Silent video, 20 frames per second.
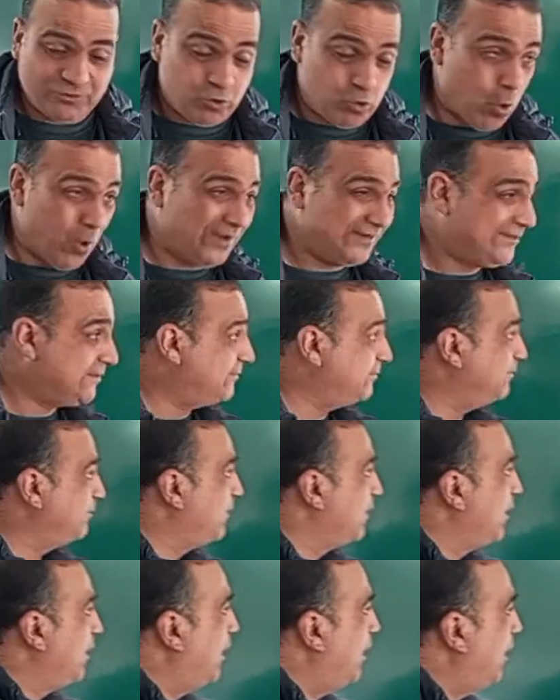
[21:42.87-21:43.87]
quantum
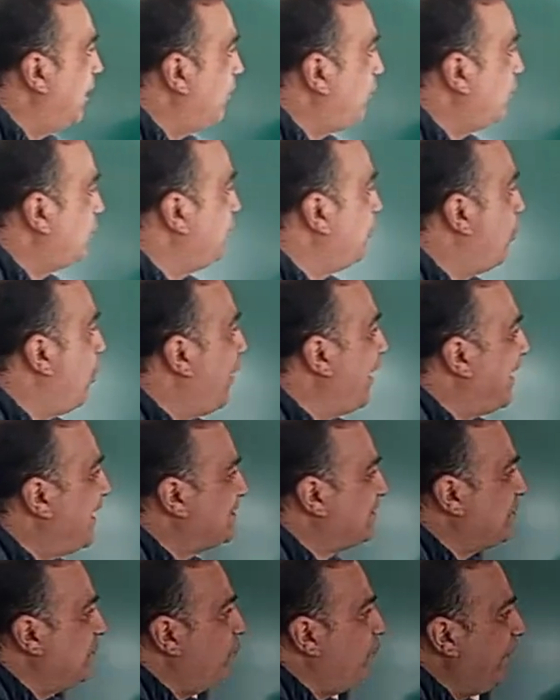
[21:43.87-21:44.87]
what we call as